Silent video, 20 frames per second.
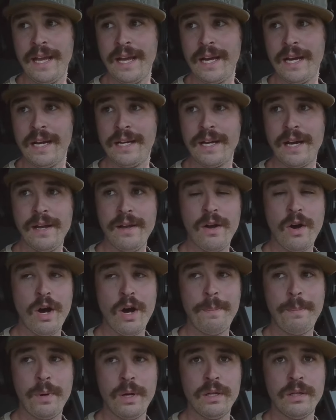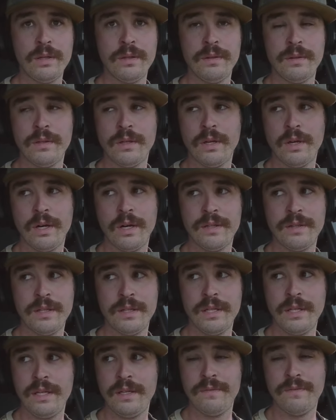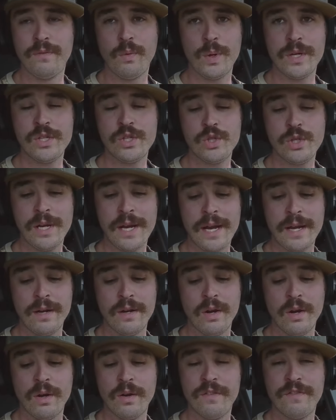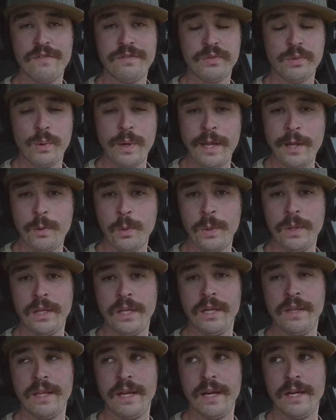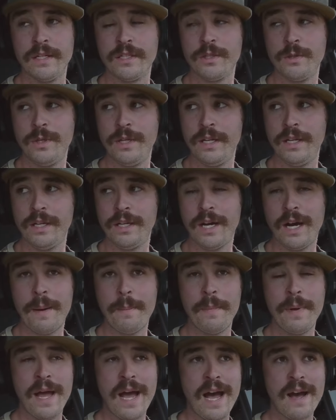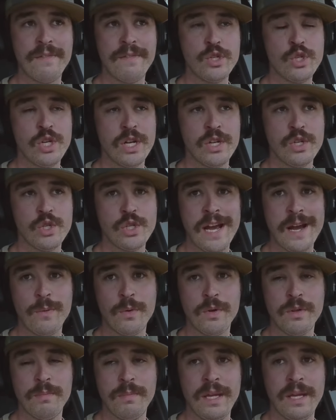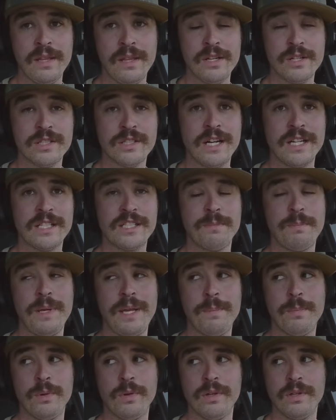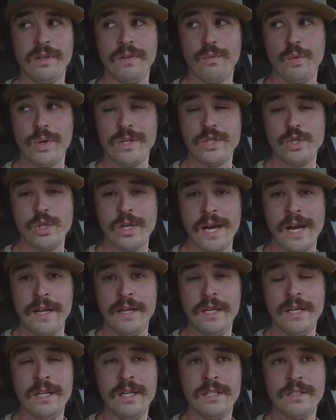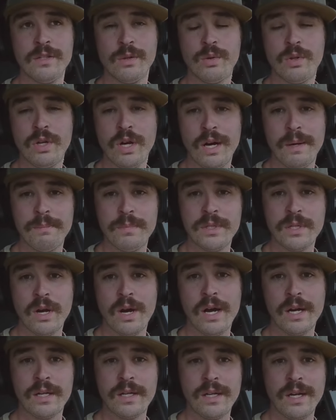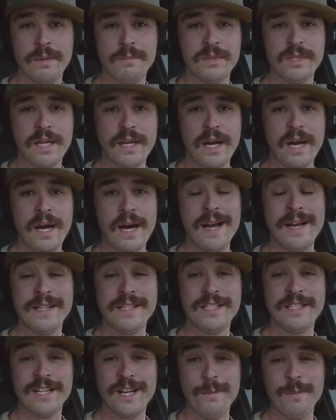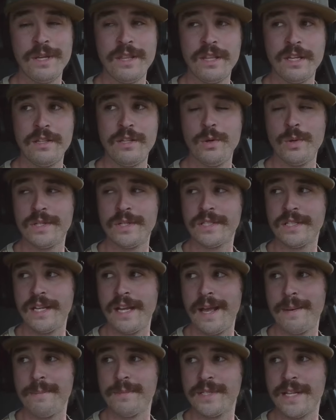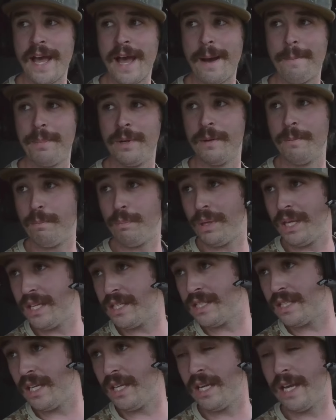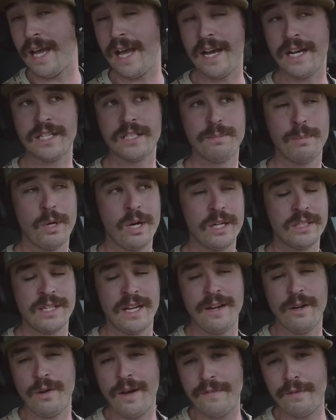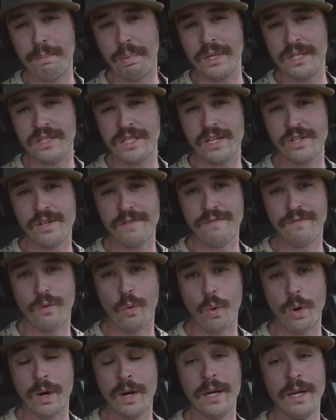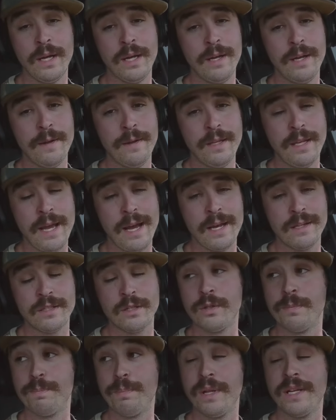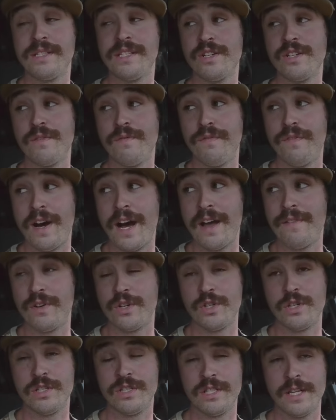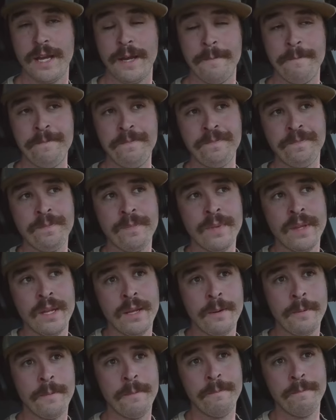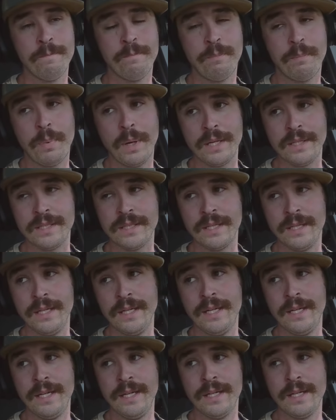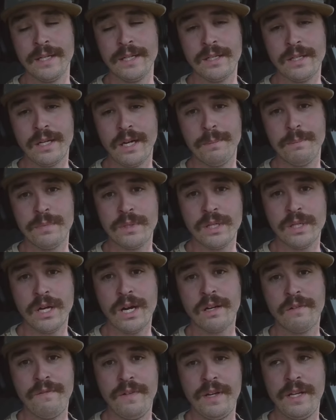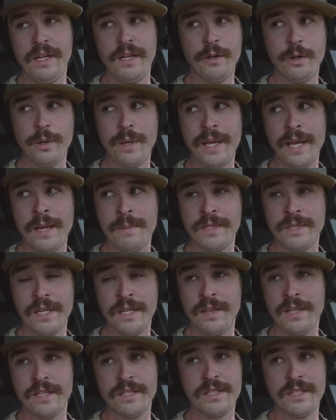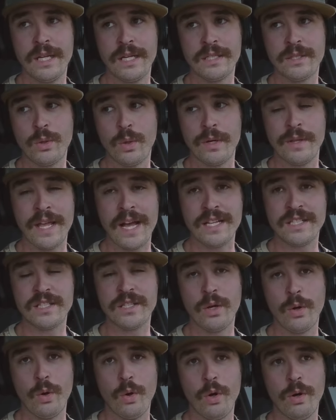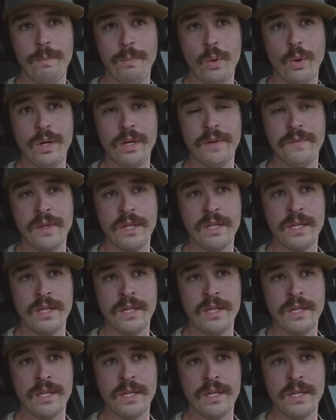and I hop on on the voice chat frequently there, so you can come have a chit chat with me. There's lots of people in the voice chat, so come talk, come say hi, tell me the newest games happening, P C, Xbox. I don't have a PlayStation four yet, or PlayStation five I should say, but come talk video games in this Discord. That's the whole point of the